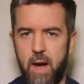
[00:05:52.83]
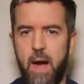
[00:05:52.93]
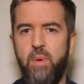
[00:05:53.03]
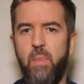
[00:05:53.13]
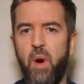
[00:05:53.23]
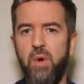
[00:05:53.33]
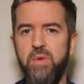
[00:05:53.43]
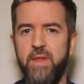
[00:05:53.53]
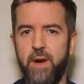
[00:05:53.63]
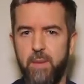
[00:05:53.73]
I
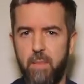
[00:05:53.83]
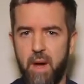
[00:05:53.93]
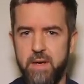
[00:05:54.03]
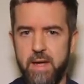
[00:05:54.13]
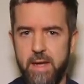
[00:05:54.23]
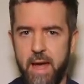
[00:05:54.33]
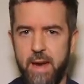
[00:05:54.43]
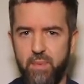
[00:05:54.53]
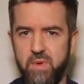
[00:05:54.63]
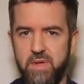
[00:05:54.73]
propose that on Monday,
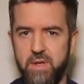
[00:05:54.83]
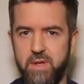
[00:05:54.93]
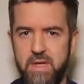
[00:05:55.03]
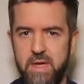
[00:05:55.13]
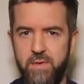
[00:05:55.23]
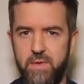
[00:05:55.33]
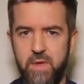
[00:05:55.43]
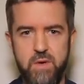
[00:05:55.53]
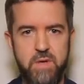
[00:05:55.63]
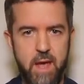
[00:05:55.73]
April 16th,
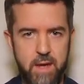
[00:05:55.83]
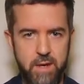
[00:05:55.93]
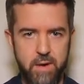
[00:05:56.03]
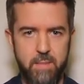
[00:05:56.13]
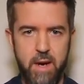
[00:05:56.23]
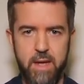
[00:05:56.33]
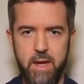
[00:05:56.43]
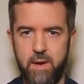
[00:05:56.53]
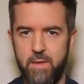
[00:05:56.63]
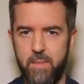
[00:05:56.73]
you take your money
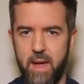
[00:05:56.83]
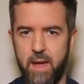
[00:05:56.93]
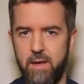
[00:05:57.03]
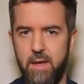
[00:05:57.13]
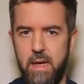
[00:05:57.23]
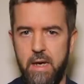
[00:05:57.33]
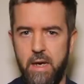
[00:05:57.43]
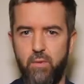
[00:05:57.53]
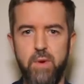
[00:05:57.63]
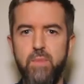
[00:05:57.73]
out of the bank.
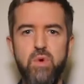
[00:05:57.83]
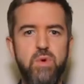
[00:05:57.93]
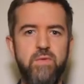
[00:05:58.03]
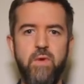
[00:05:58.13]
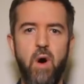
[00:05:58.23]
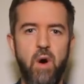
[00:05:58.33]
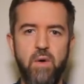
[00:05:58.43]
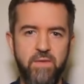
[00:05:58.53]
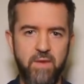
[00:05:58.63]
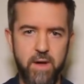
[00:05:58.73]
Remove
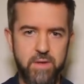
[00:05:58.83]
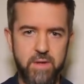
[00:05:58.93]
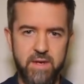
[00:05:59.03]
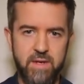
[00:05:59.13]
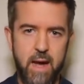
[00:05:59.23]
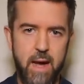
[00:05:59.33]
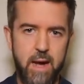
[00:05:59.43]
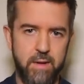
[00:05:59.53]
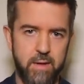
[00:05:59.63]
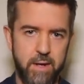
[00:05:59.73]
all funds
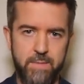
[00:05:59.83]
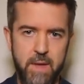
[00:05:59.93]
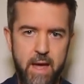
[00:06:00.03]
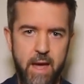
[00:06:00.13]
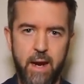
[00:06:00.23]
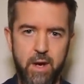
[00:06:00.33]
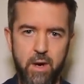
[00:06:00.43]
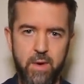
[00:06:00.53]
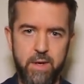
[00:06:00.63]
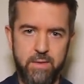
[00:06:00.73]
entirely. And I
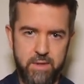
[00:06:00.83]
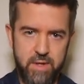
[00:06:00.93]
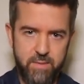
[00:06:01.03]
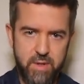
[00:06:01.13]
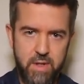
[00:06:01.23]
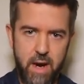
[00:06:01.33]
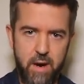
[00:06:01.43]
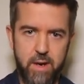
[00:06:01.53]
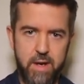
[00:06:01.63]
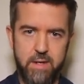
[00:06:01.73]
know it seems
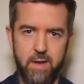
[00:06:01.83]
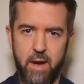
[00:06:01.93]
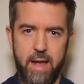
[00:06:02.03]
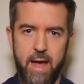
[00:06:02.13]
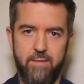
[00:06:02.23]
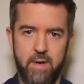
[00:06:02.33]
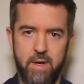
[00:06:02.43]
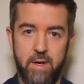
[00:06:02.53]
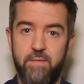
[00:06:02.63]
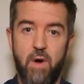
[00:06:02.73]
scary to not have it
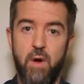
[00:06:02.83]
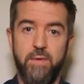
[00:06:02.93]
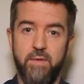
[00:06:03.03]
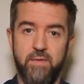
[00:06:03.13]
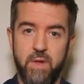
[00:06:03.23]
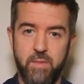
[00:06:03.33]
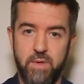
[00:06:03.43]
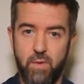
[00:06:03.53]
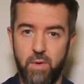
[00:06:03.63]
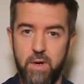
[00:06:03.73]
vault of some
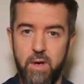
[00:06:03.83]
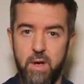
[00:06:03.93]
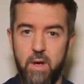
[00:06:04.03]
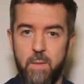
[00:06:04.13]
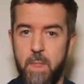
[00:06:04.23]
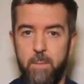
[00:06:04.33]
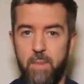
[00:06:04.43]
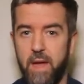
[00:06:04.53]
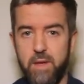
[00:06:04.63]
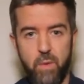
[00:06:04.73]
sort,
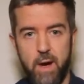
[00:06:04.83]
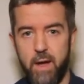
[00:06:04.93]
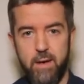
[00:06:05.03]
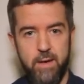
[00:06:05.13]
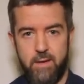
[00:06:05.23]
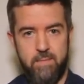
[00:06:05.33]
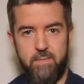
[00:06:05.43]
but guess what?